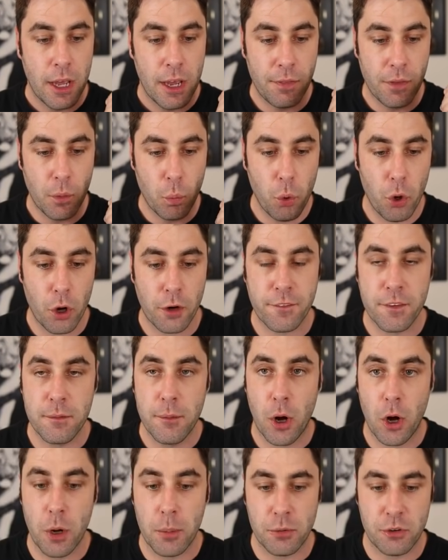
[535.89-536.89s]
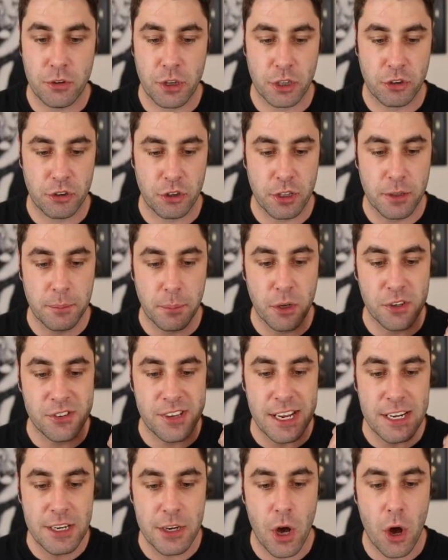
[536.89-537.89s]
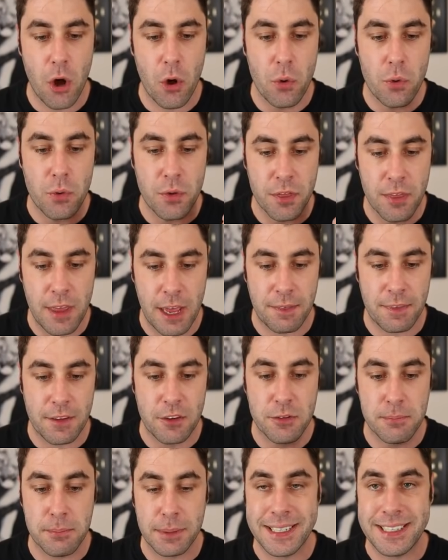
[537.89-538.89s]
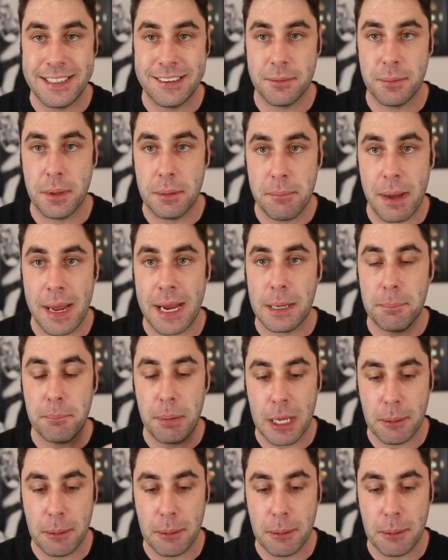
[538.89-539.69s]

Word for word: in the work from home section because they know that there's money to be made.